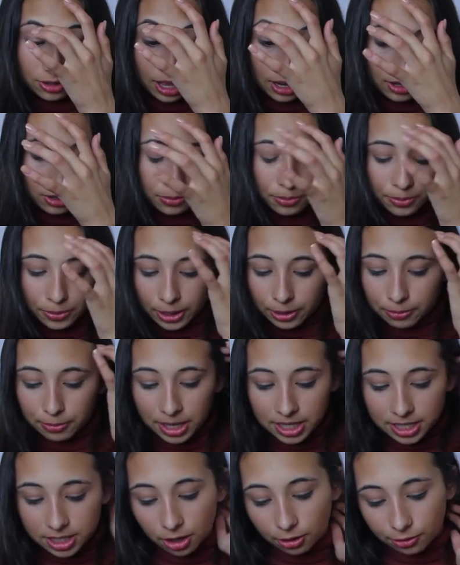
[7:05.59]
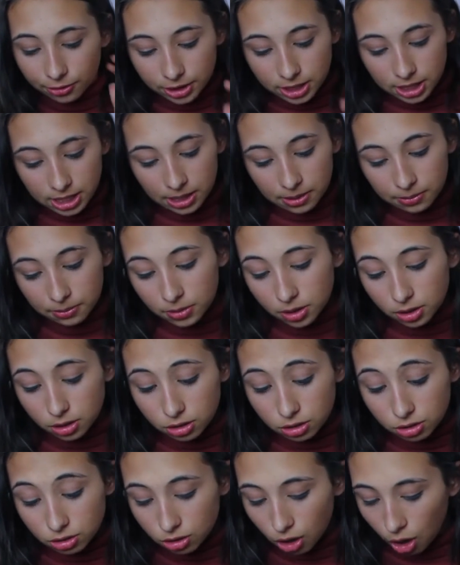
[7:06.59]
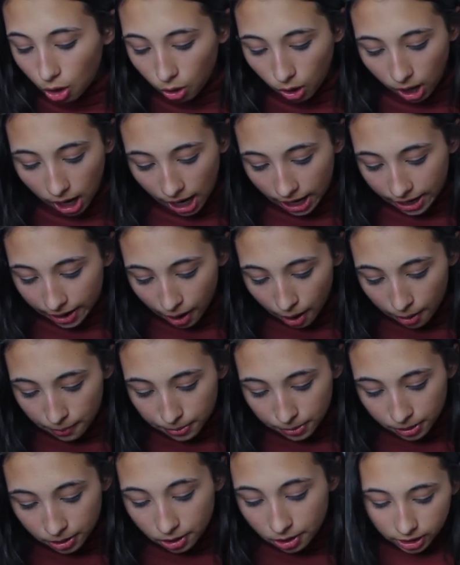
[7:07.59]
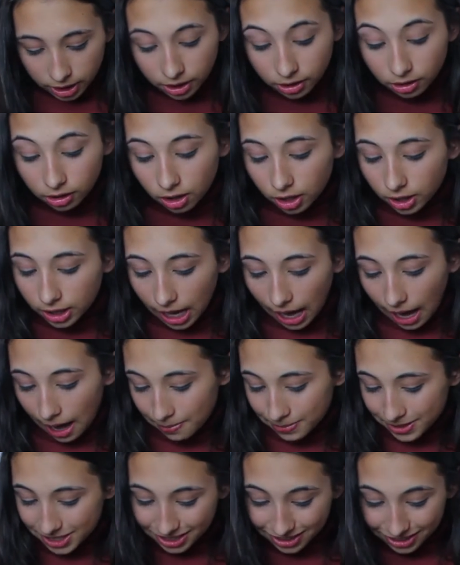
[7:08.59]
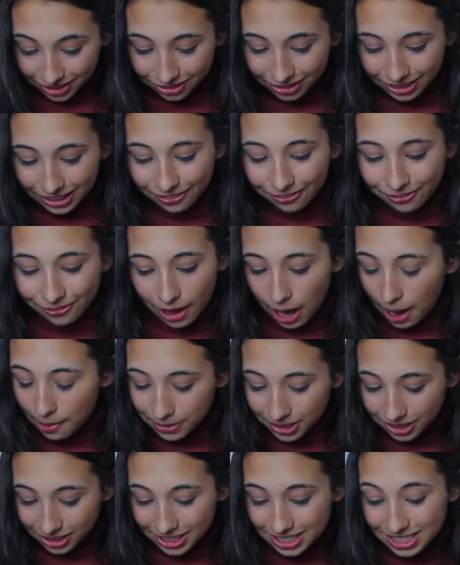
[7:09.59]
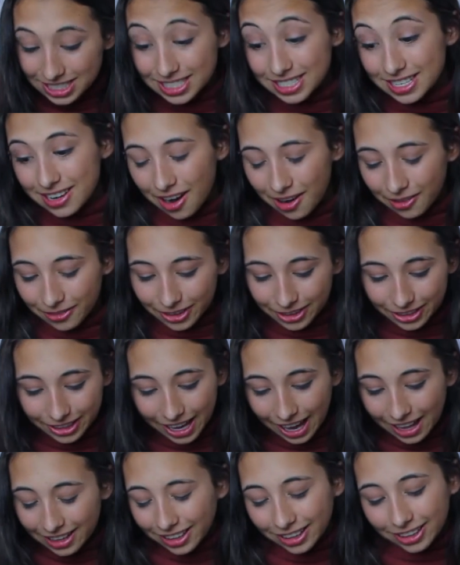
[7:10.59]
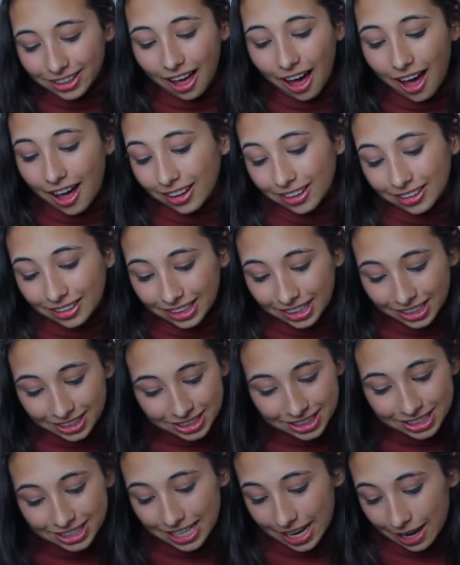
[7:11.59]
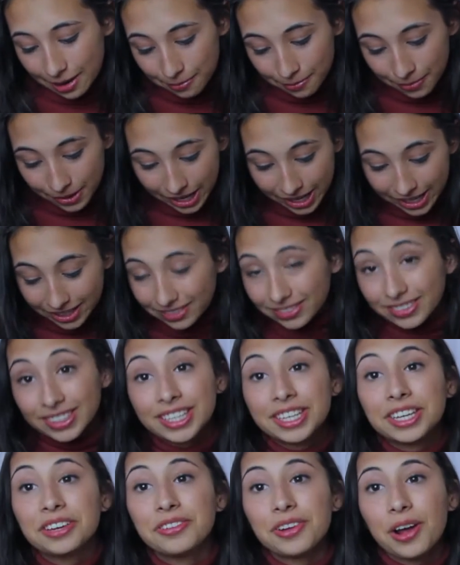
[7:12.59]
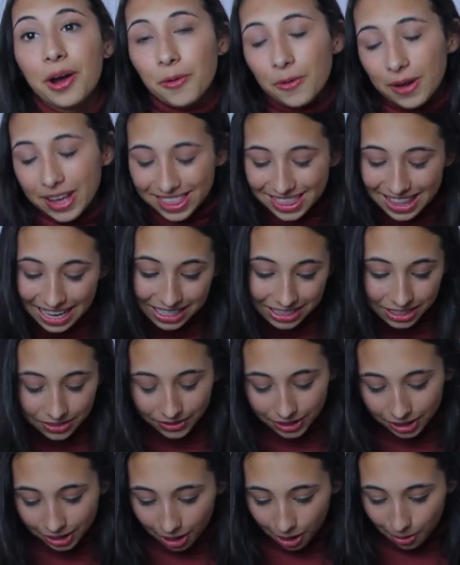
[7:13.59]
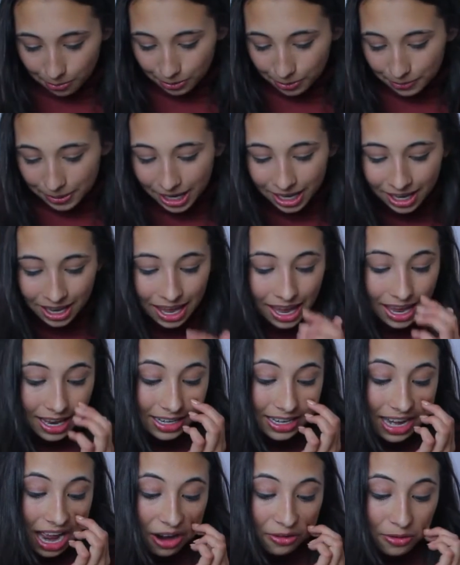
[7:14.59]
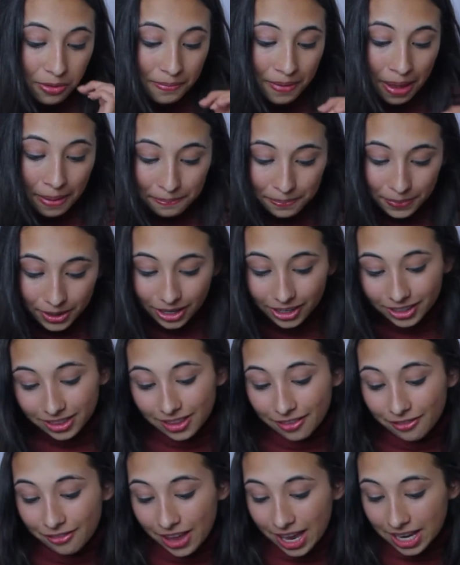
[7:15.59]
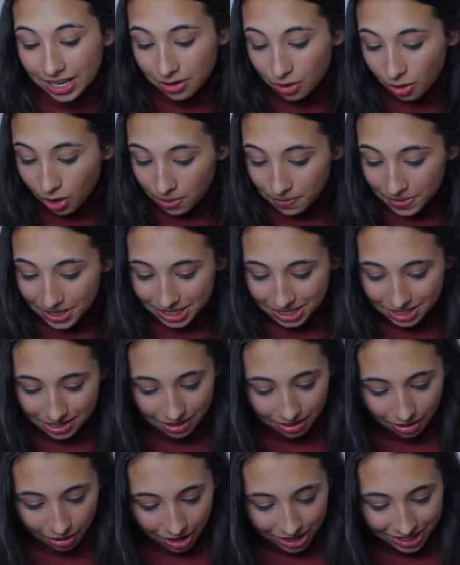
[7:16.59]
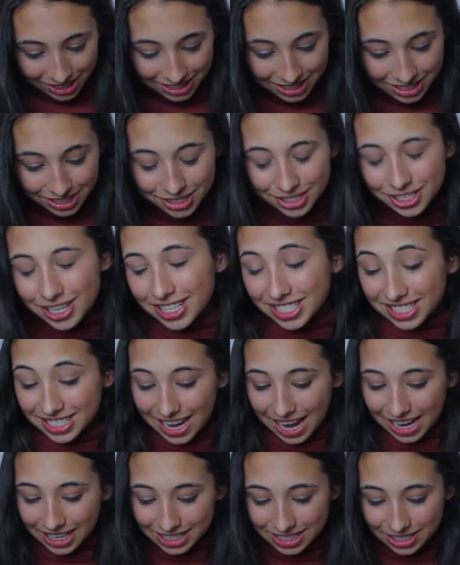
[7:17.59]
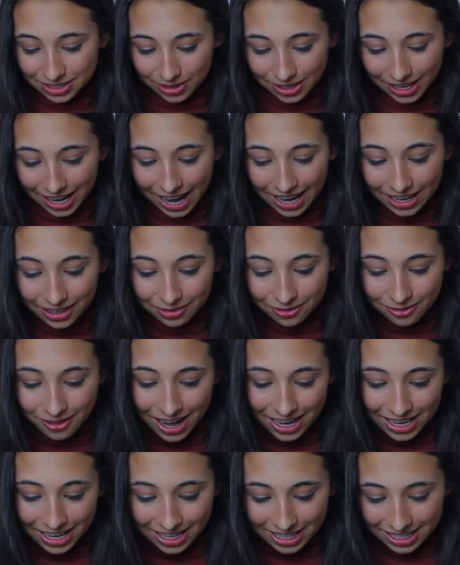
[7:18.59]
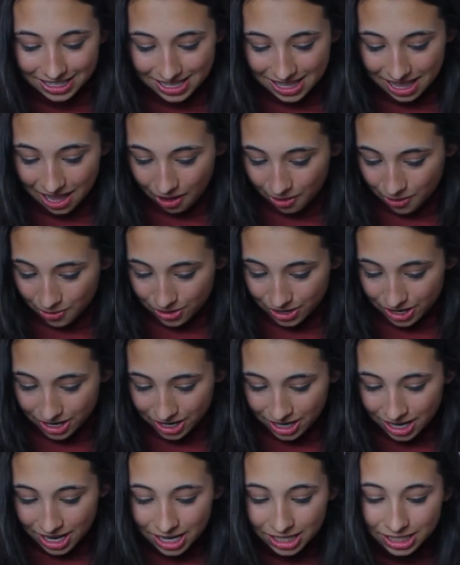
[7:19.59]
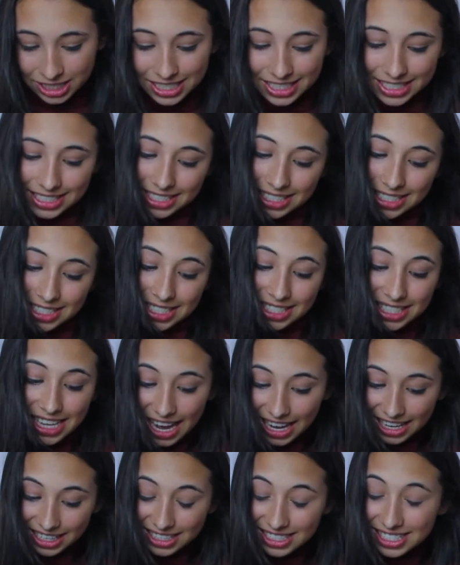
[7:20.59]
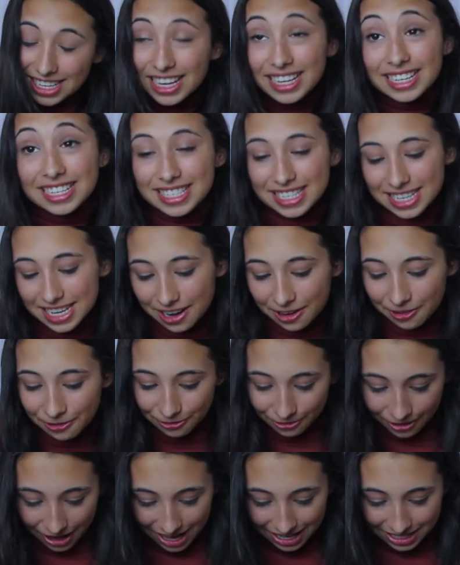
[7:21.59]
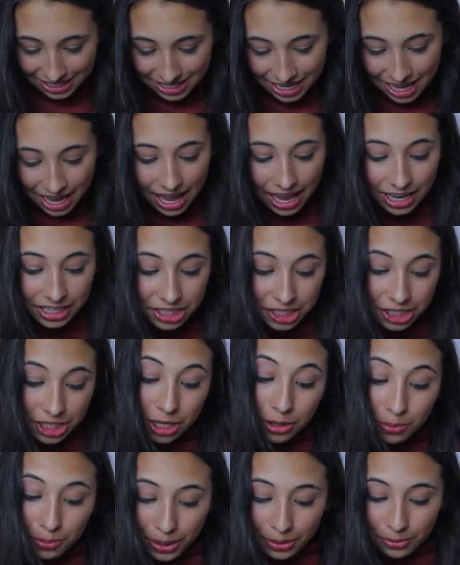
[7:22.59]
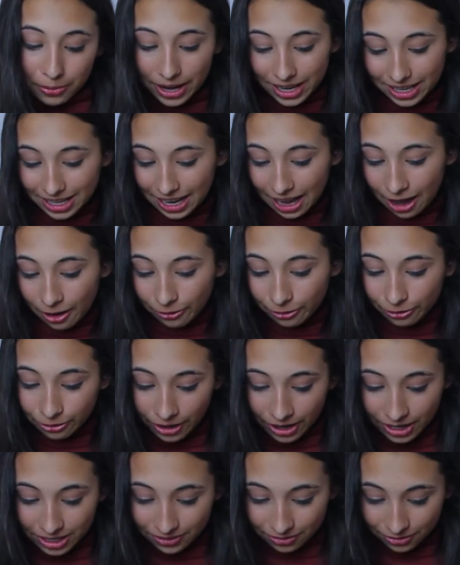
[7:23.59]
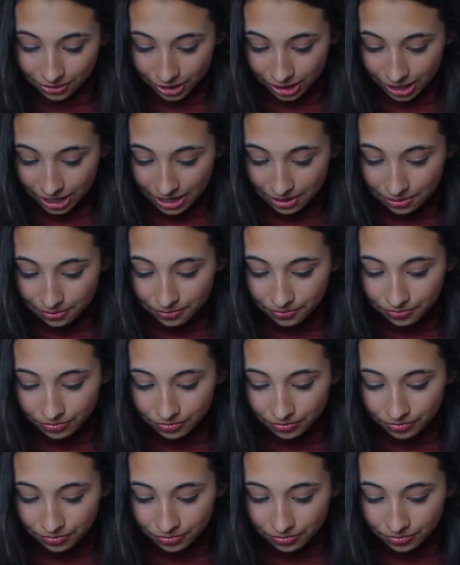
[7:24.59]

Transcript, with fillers: That'll bring my self-esteem so high up. You look absolutely fabulous. Not really, I look ugly. But you know what, thanks for the compliment. Now remember, the Van Norman salon is just next door and Greta is the owner. She's a saint, a dear friend, and she'll be waiting out front for you.